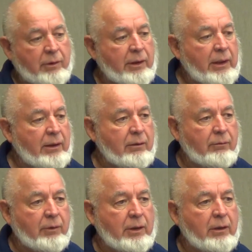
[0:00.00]

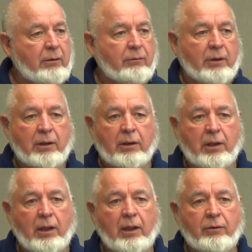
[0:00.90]
a
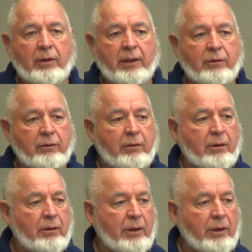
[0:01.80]
contractor